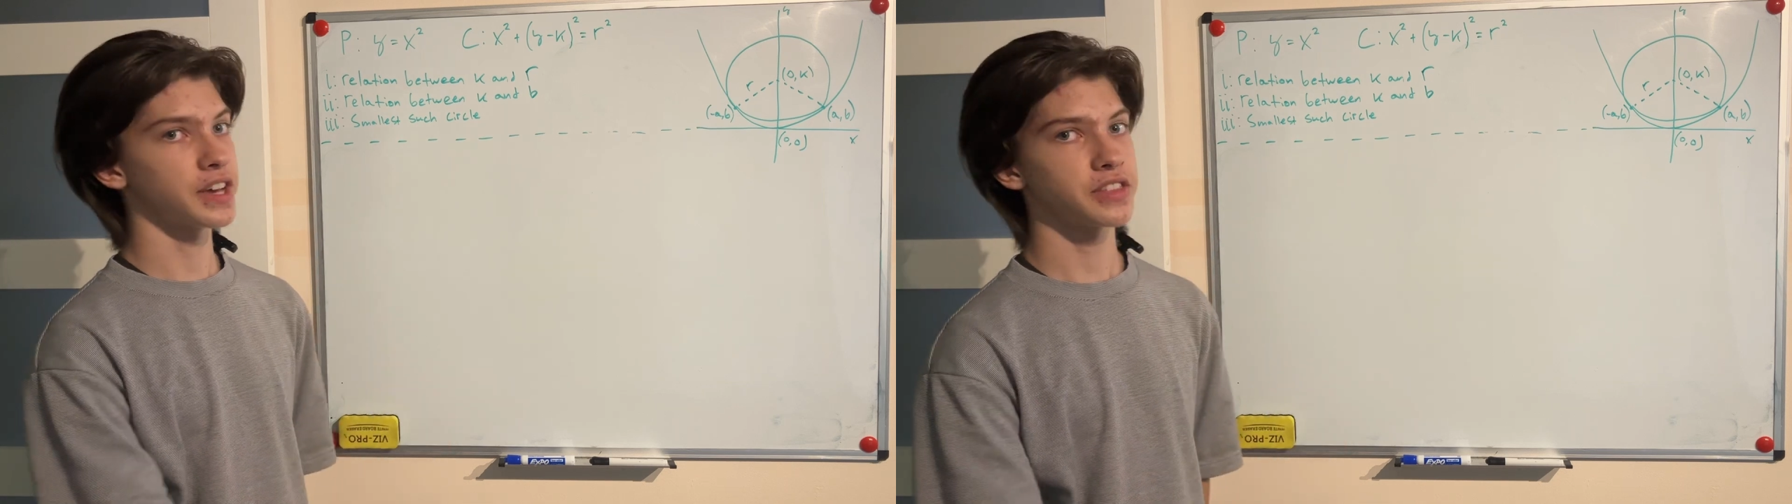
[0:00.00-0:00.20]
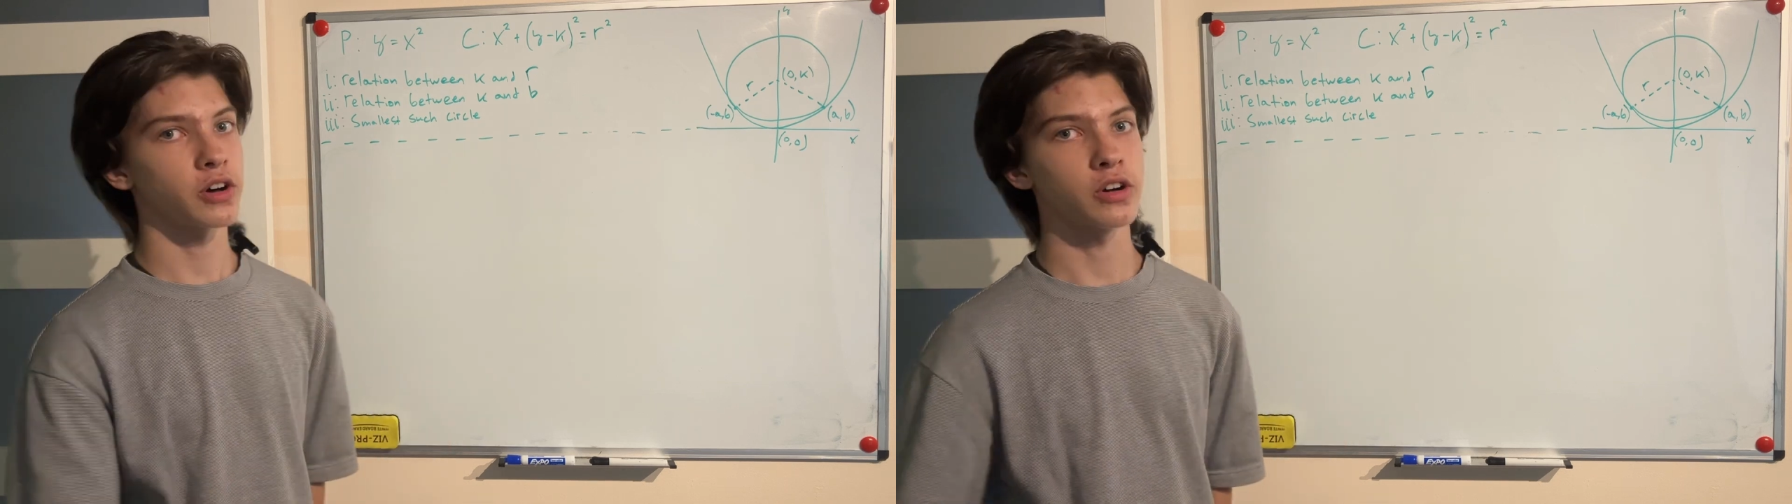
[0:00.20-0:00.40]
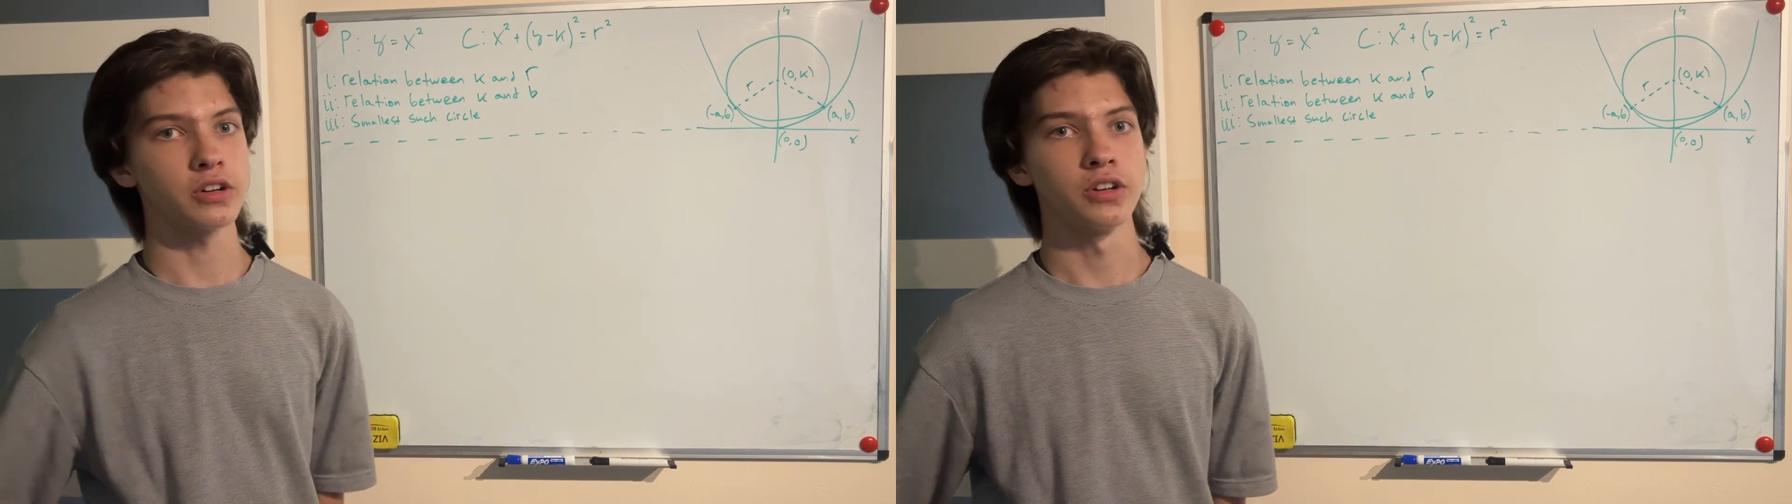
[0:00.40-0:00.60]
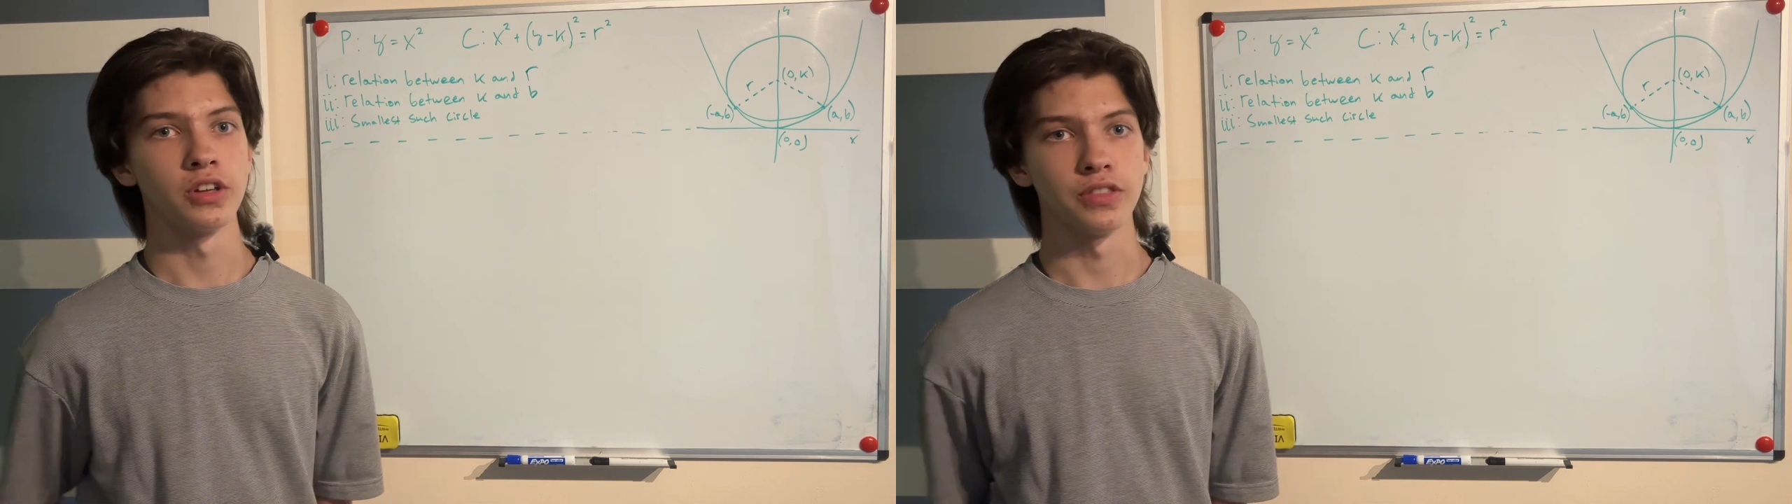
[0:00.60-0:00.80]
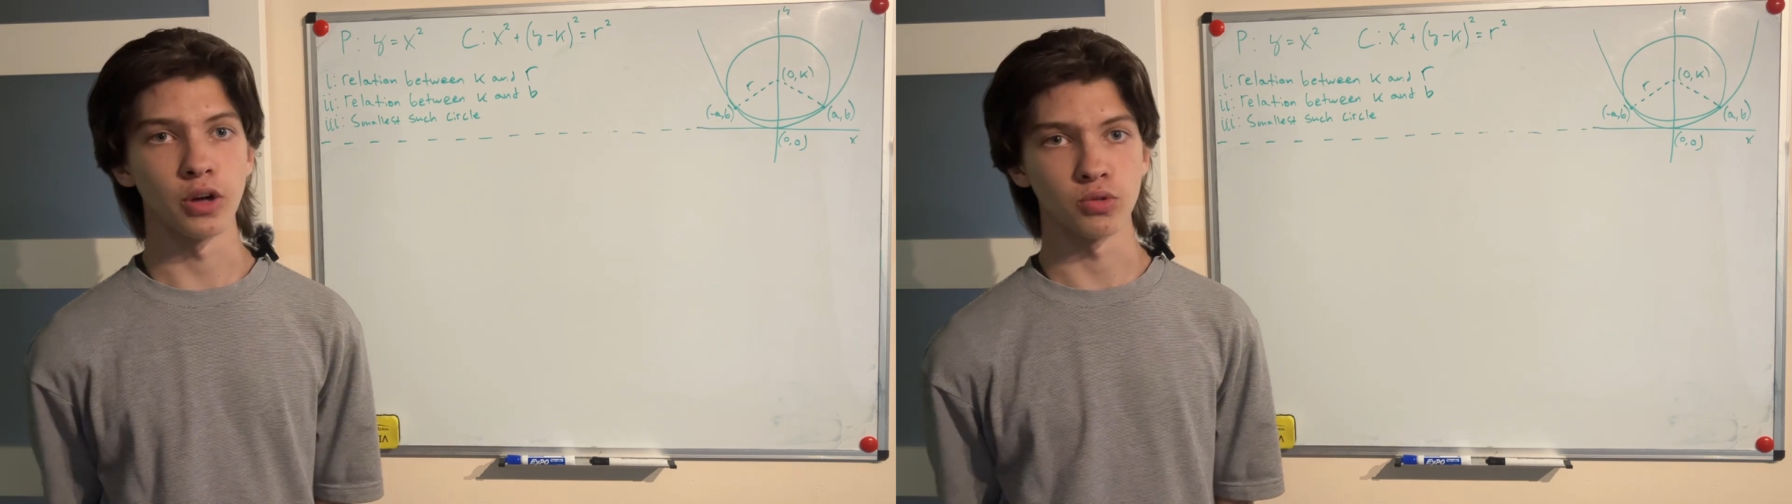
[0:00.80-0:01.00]
that are
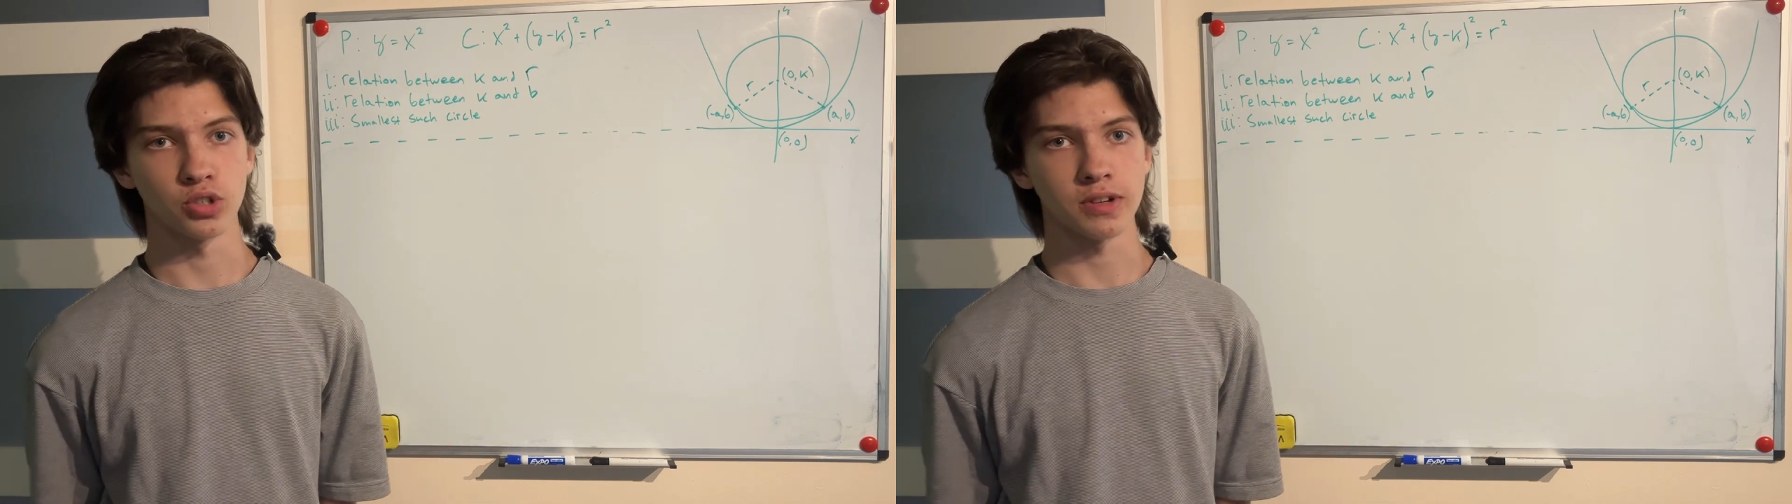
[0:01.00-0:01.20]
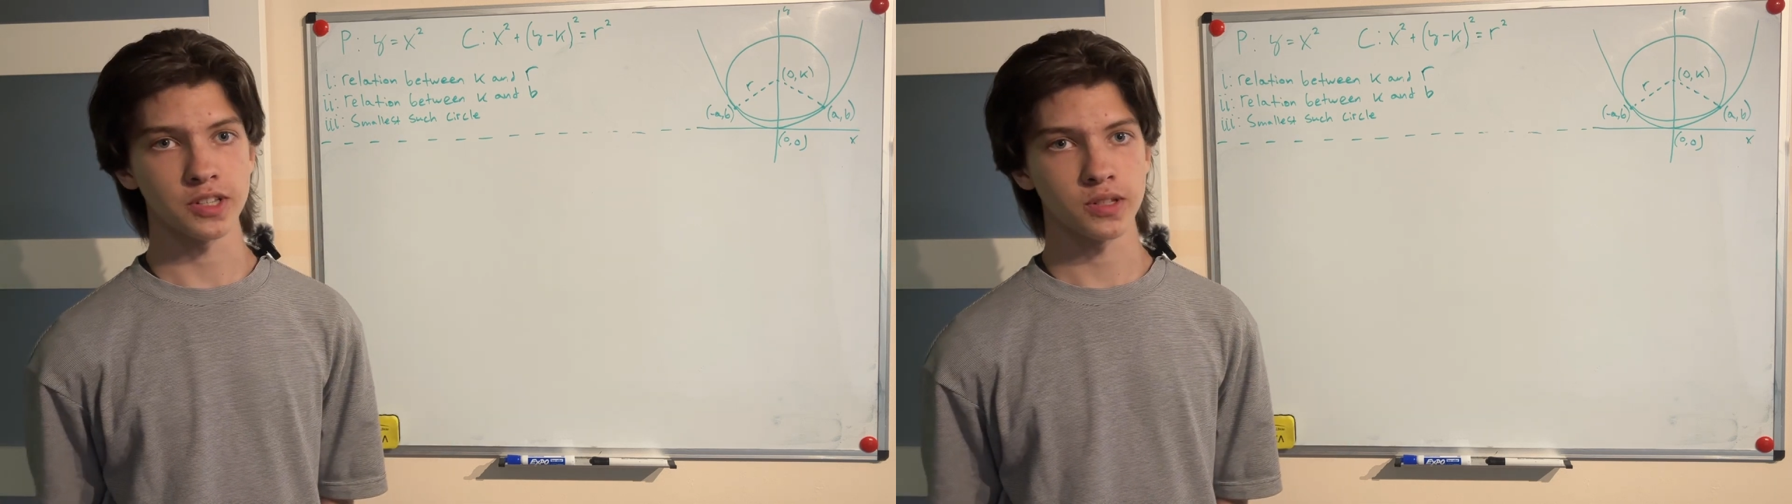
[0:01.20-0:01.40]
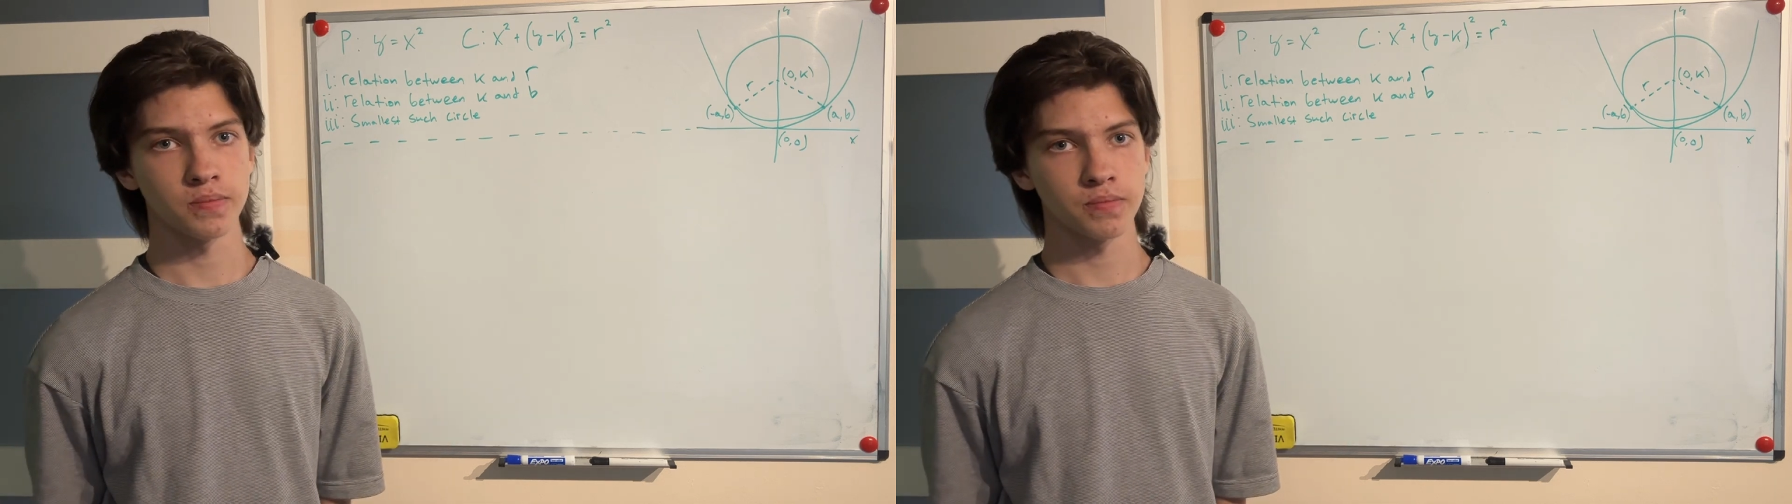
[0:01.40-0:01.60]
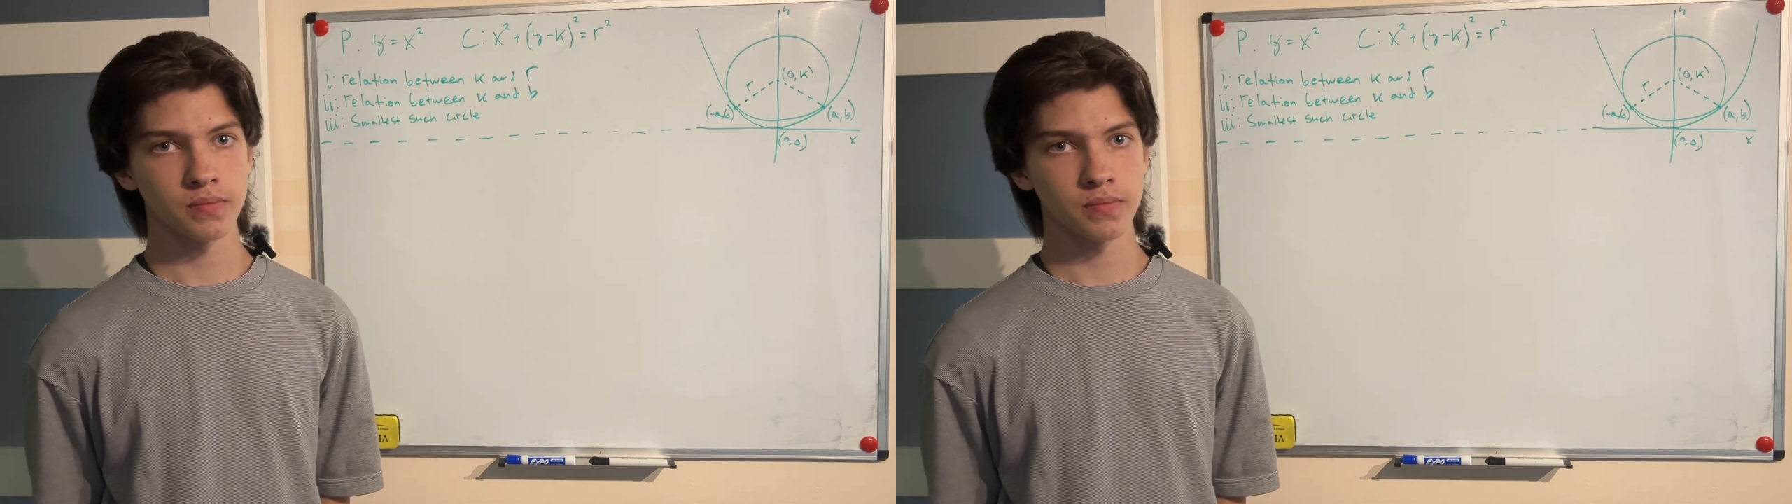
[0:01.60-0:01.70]
known to us.